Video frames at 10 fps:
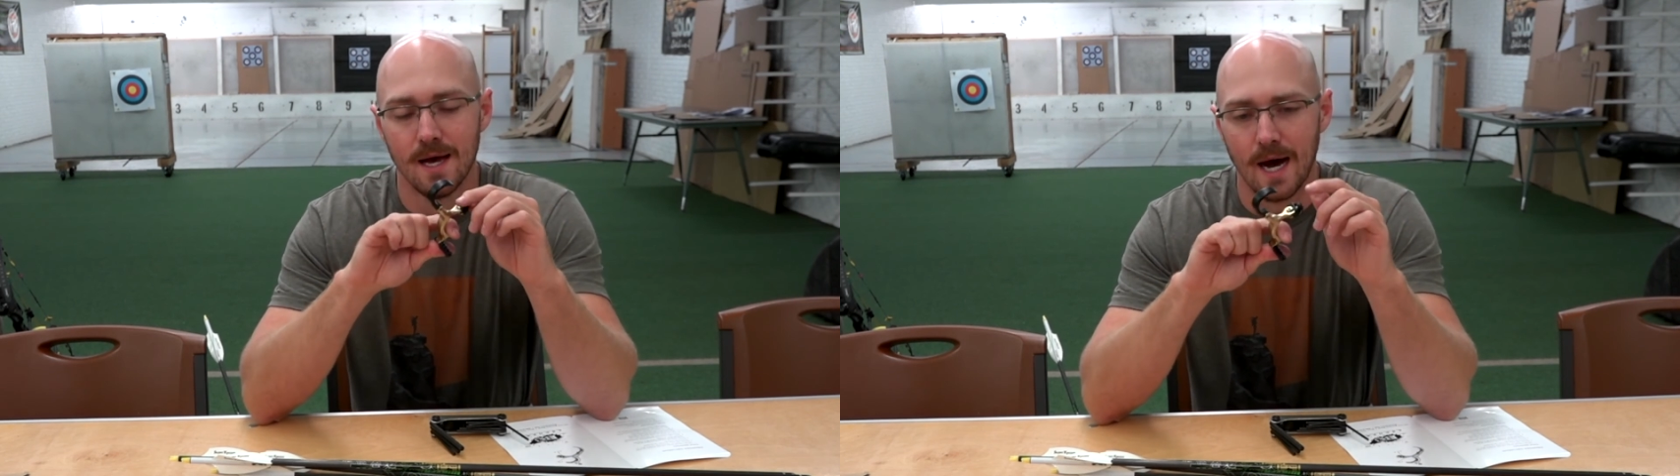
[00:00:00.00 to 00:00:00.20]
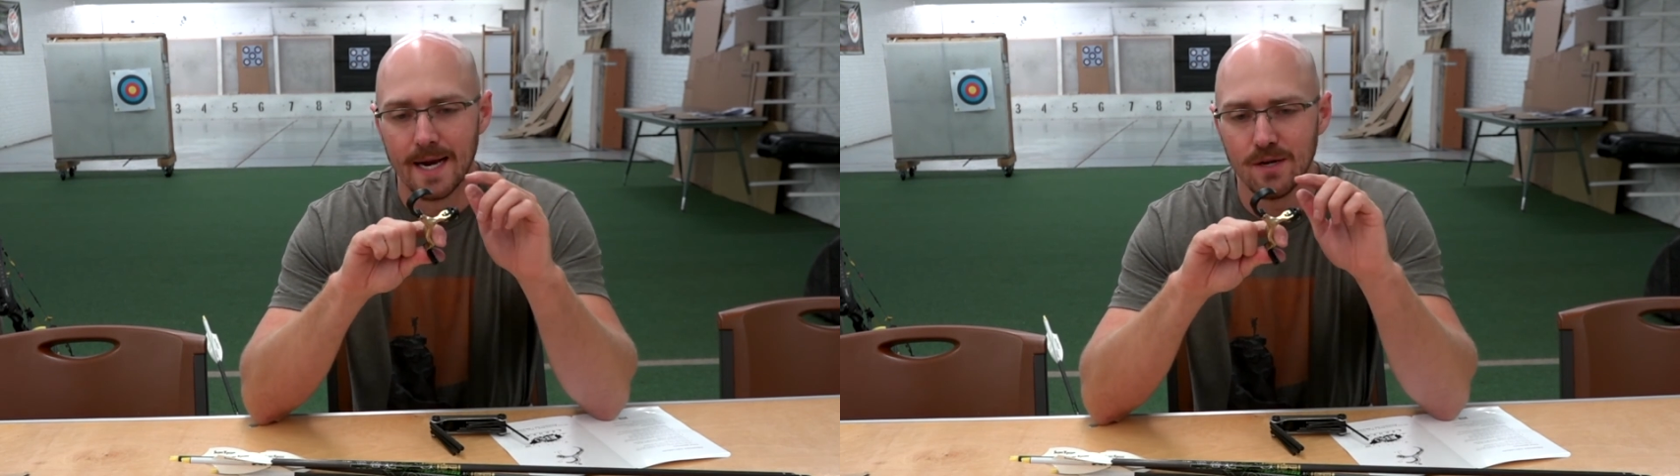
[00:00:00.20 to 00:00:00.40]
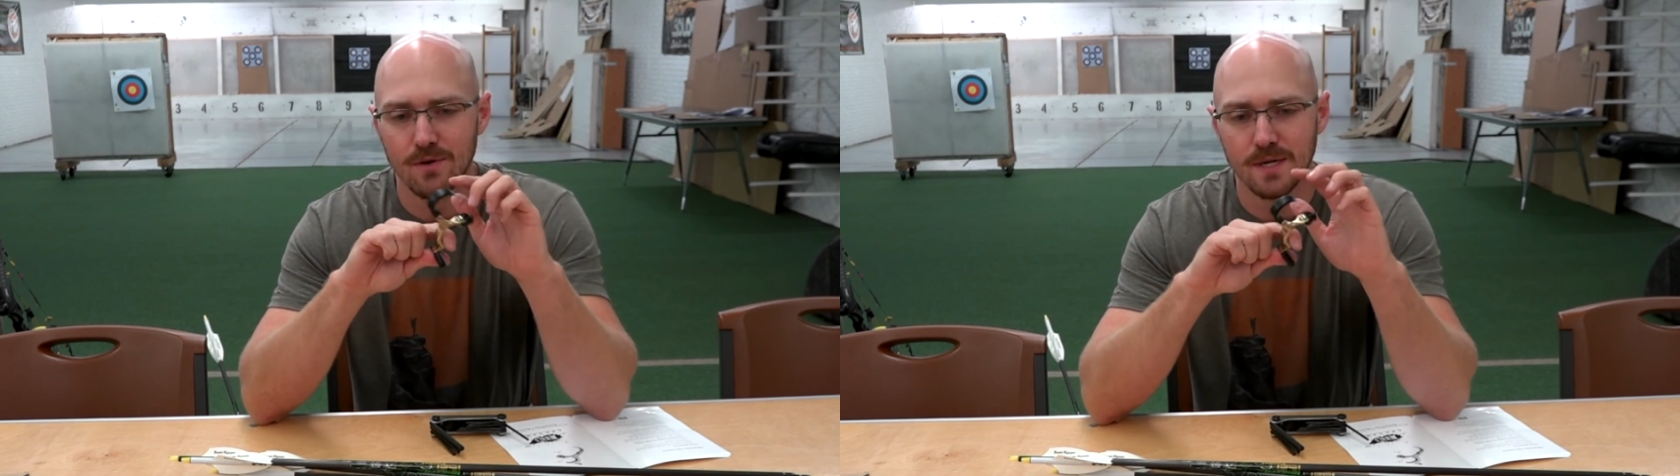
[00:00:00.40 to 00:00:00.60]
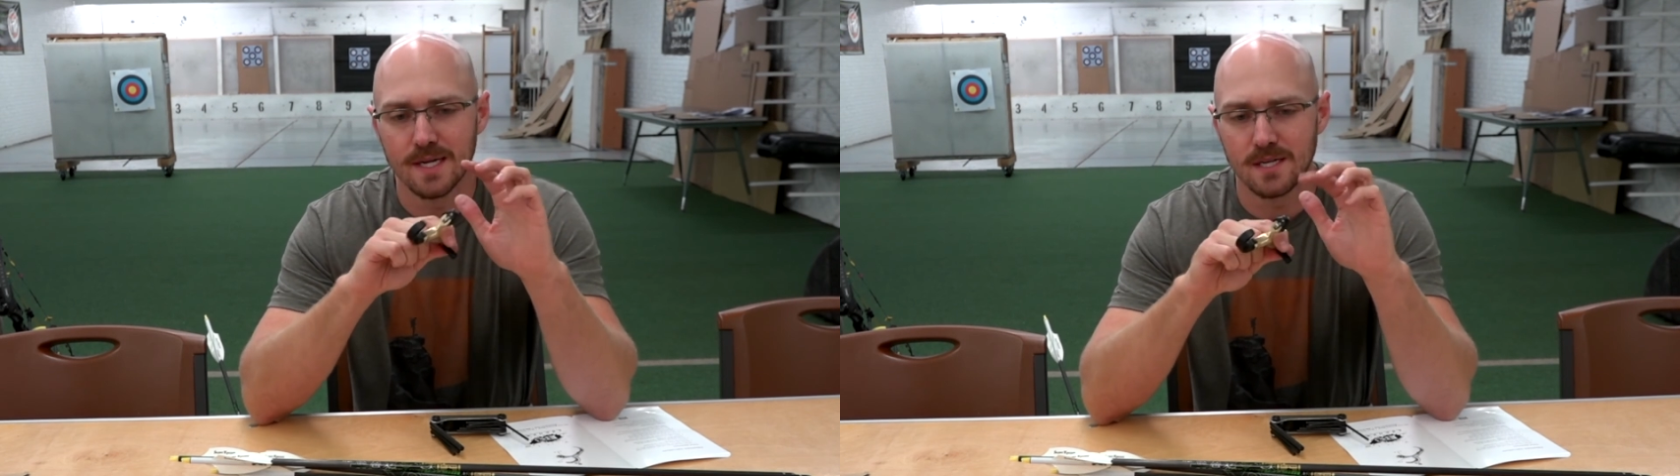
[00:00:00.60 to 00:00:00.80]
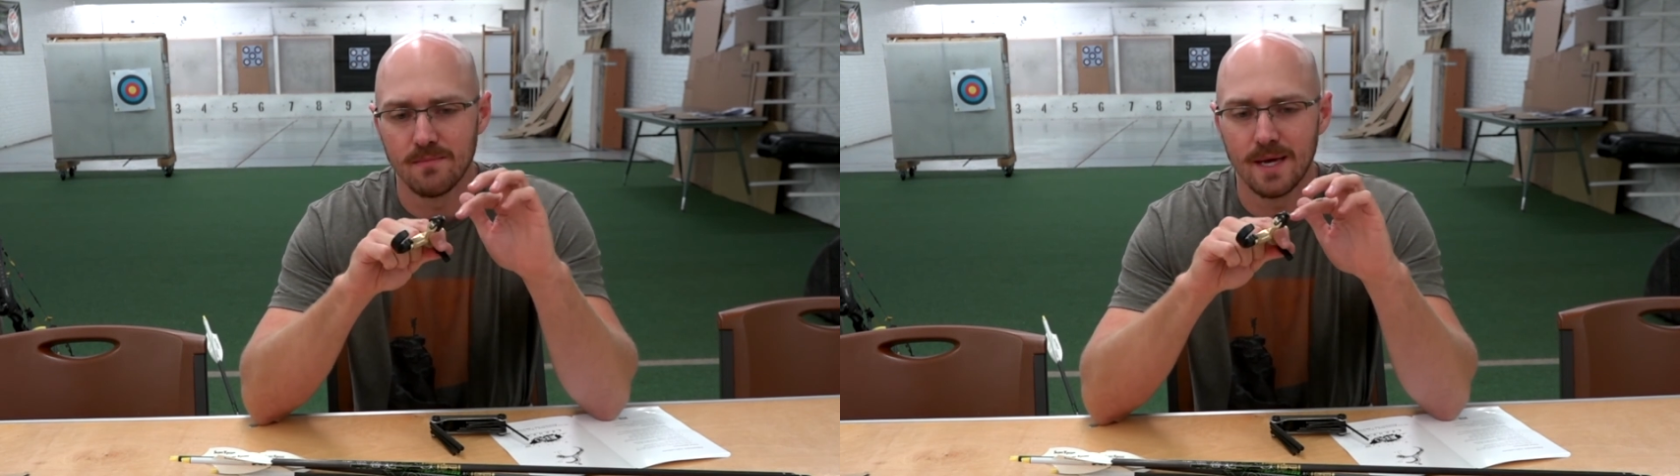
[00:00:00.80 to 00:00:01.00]
I do
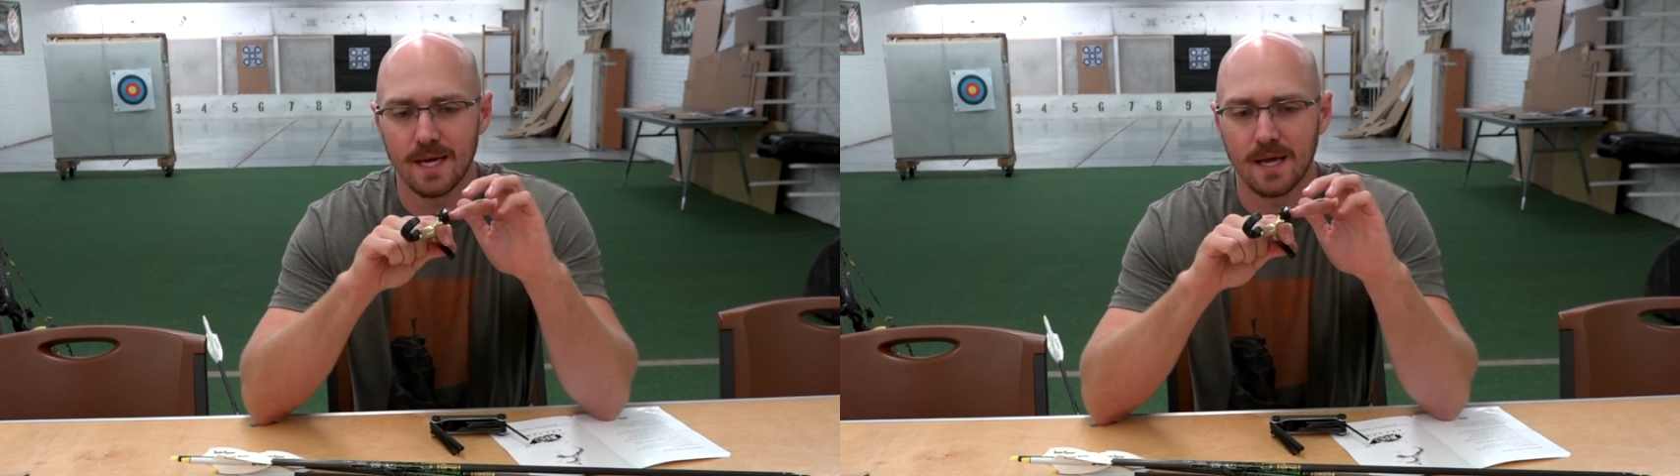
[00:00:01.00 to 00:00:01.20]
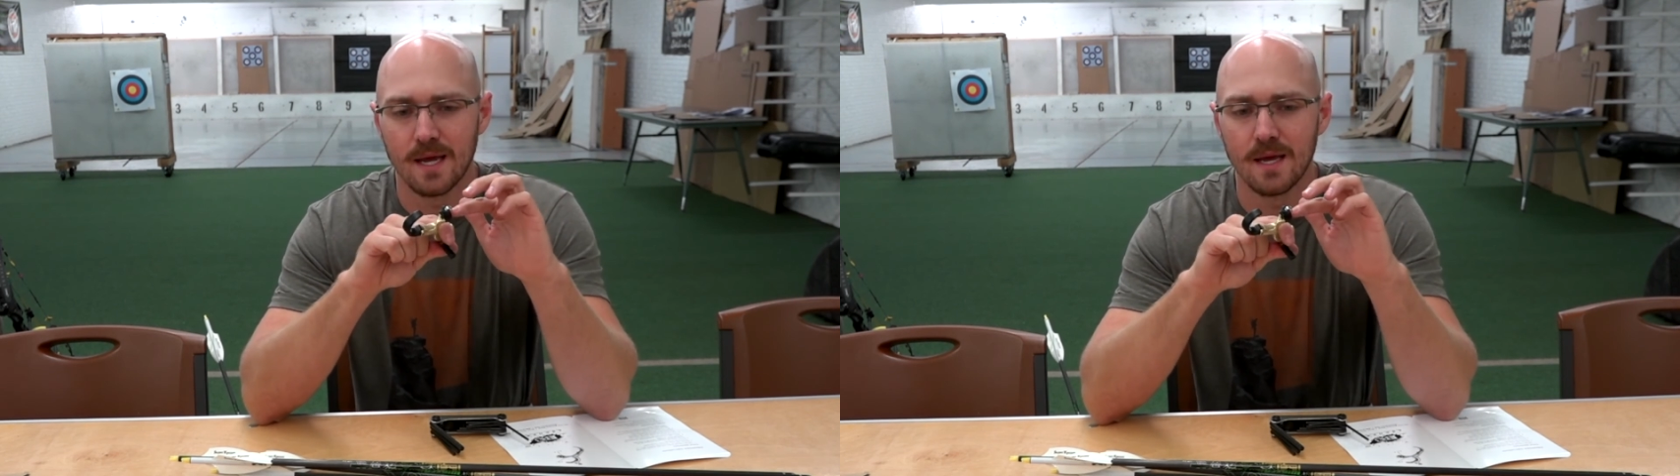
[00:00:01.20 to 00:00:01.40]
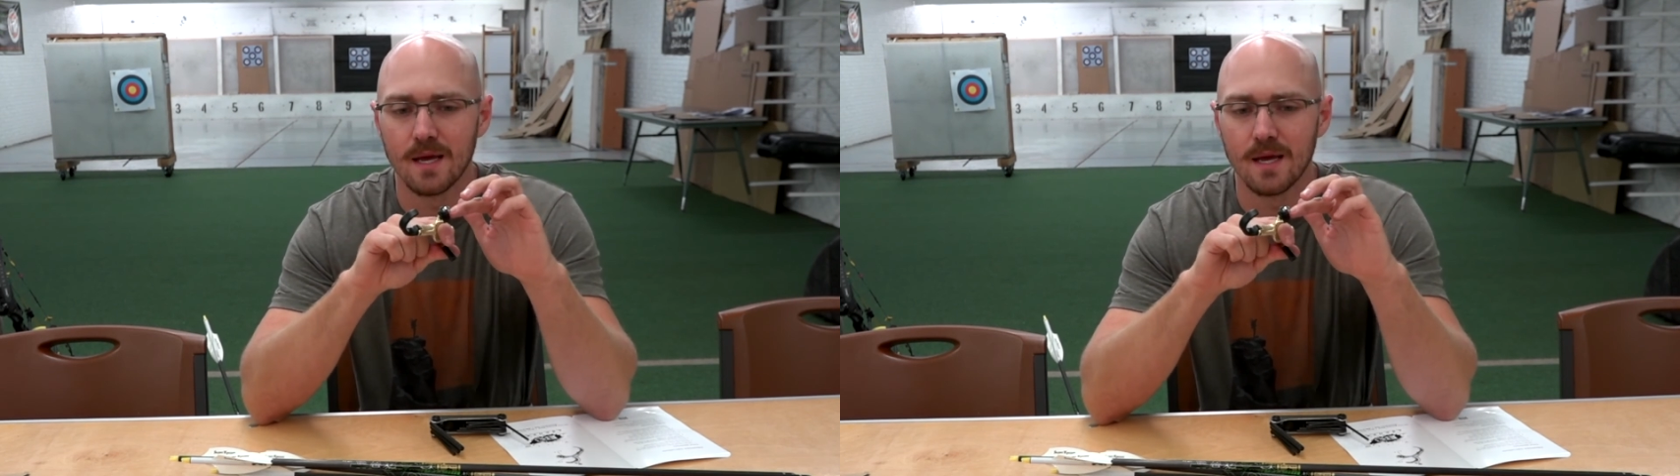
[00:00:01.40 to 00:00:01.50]
need to make